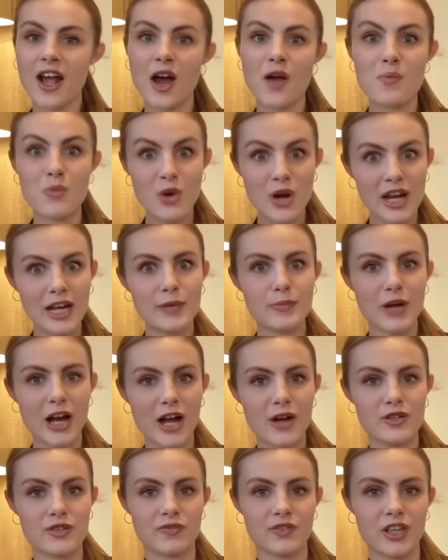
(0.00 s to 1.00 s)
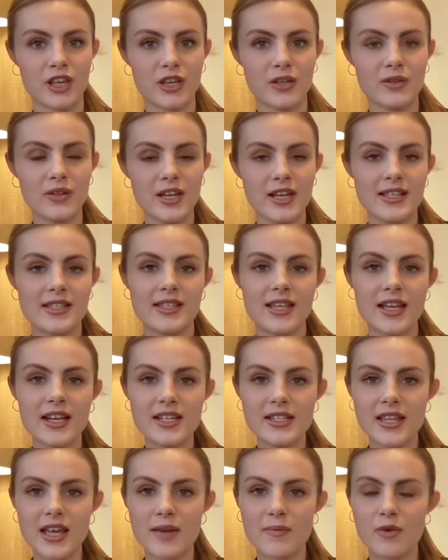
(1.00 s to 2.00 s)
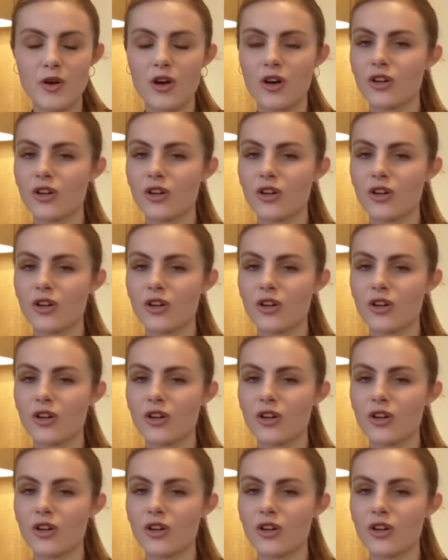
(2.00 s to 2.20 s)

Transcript: I'm really proud of you, say to them,